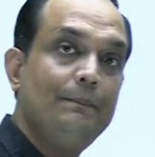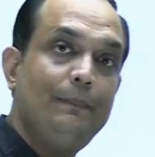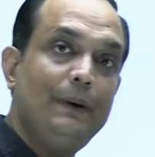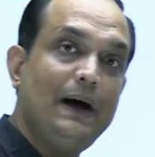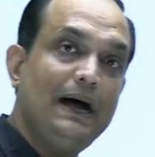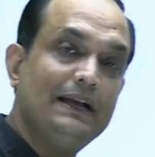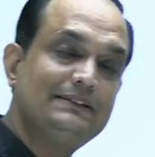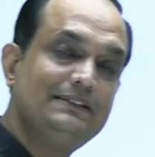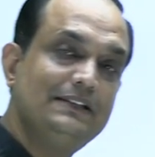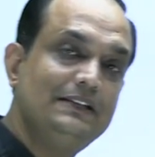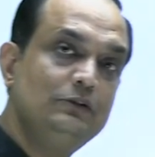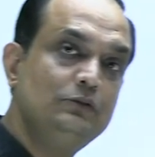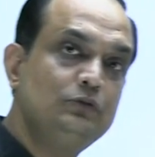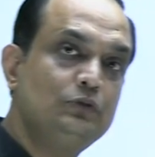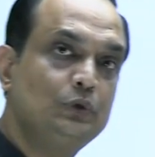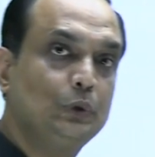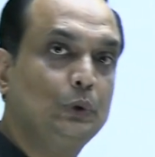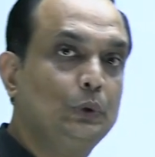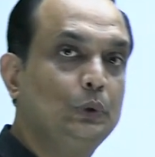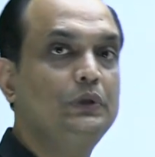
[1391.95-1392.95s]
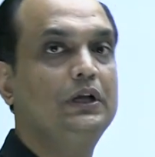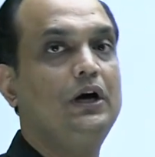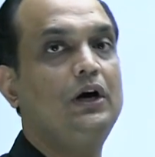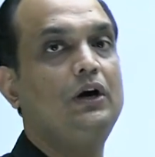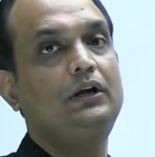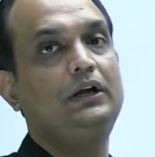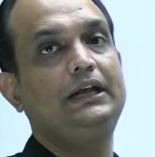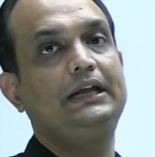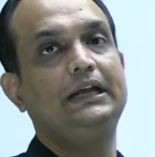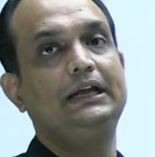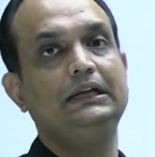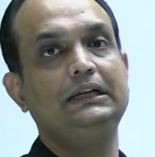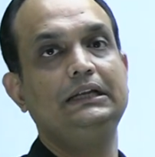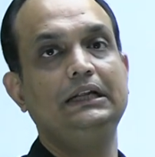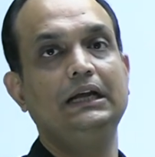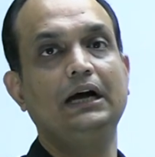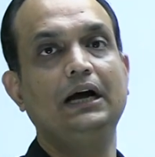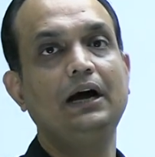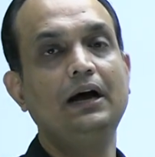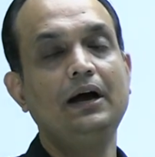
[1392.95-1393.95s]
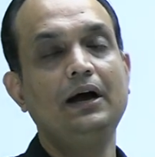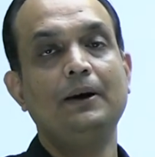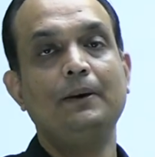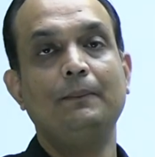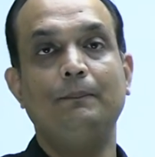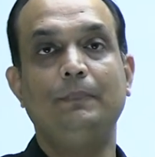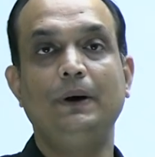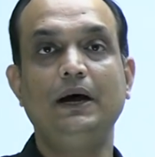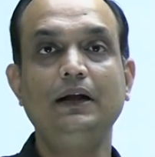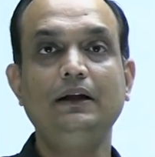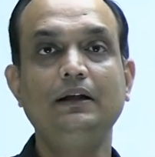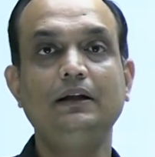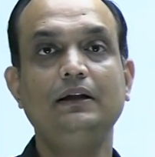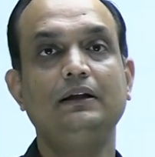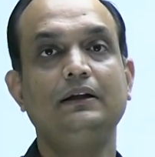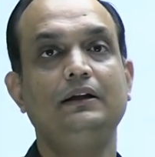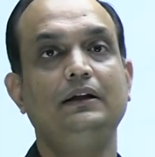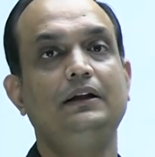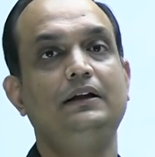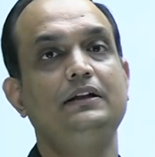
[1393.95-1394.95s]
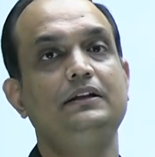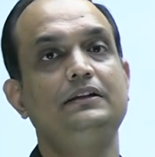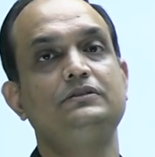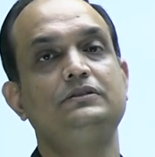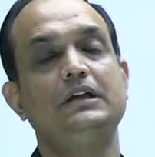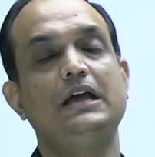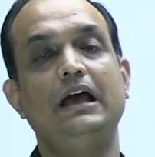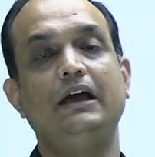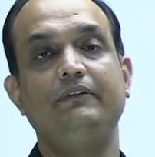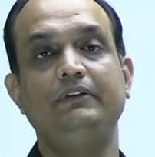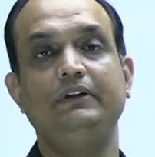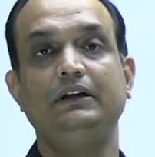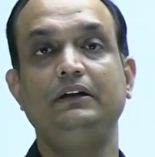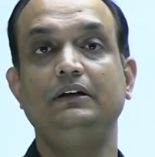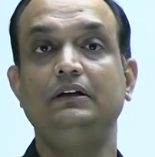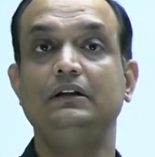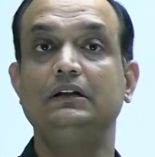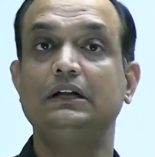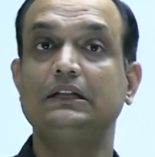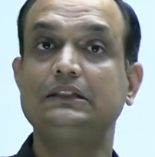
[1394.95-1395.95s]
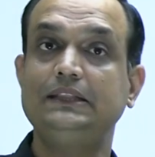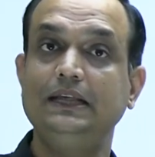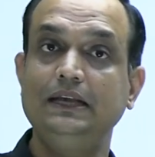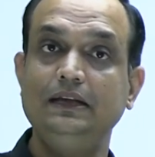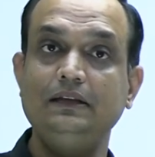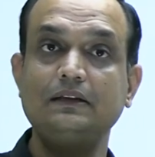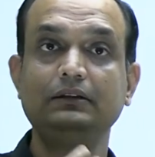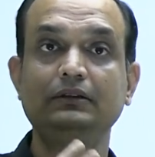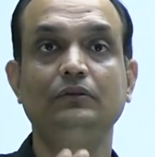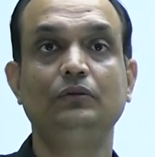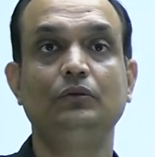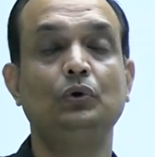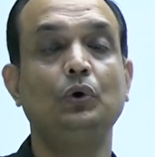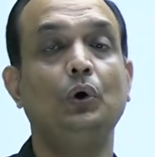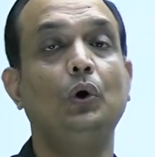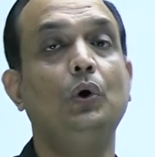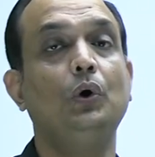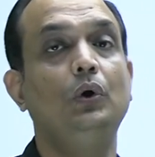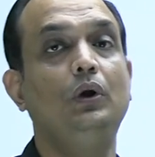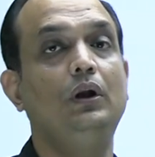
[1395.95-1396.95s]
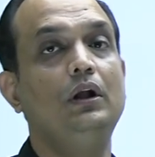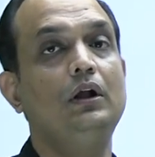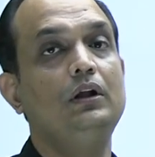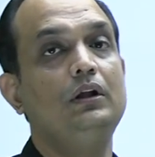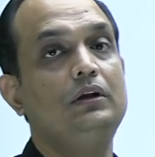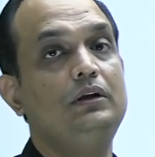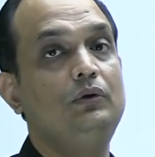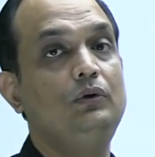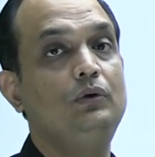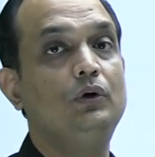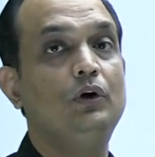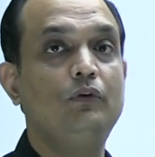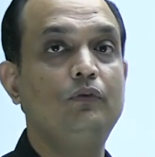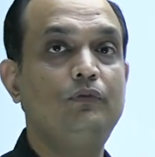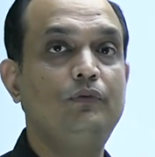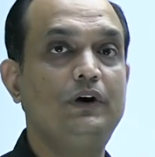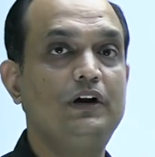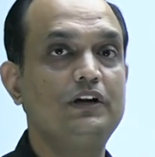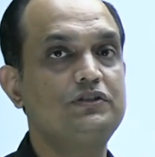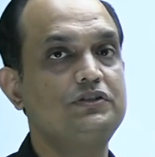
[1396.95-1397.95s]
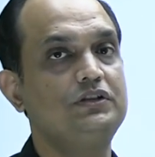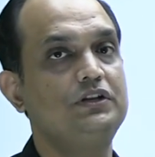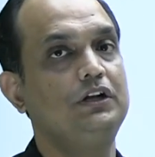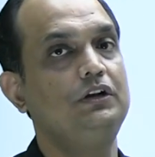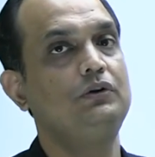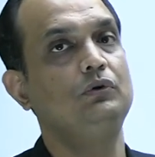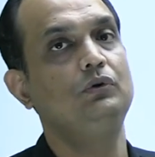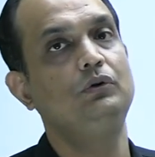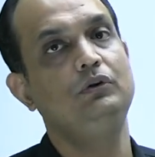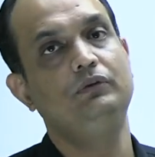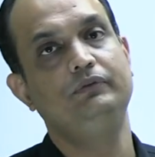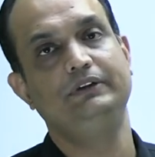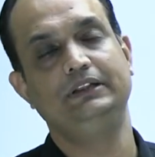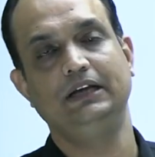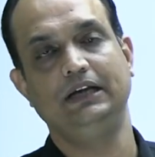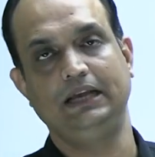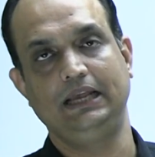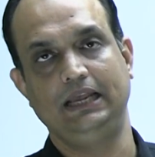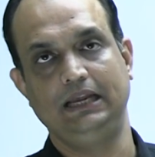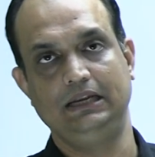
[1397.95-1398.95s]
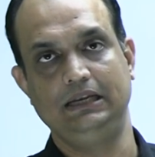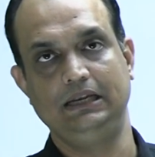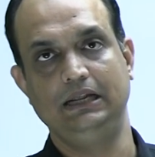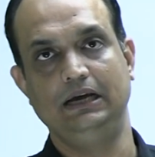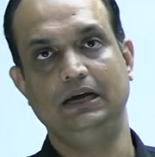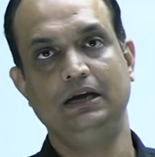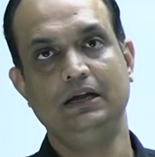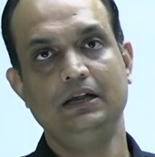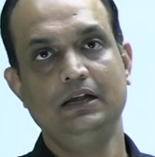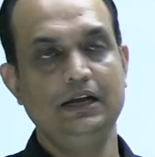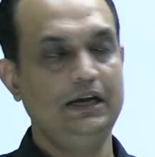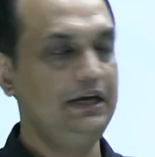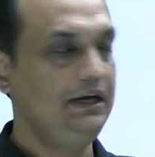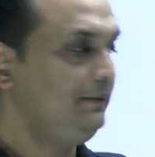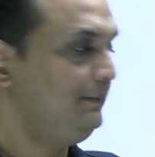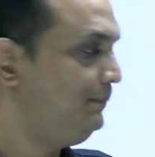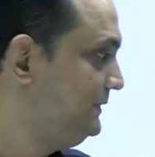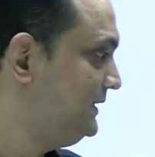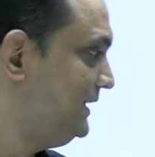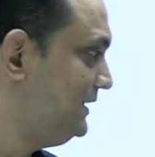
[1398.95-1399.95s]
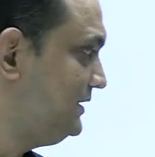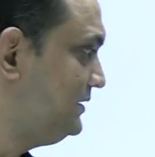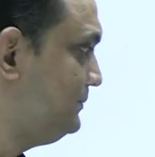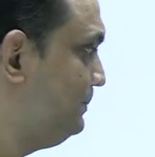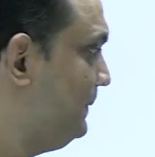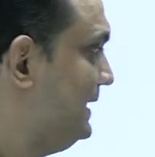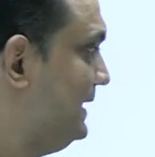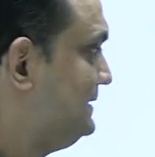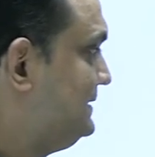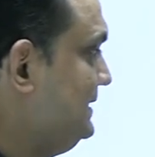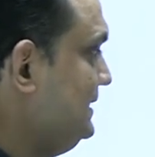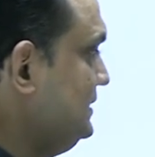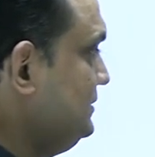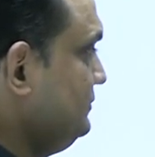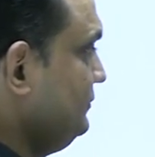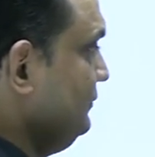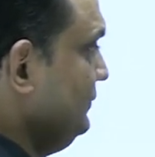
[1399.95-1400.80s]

passes through the otic ganglia, but it is having nothing role, no functional role with the ganglia. It just passes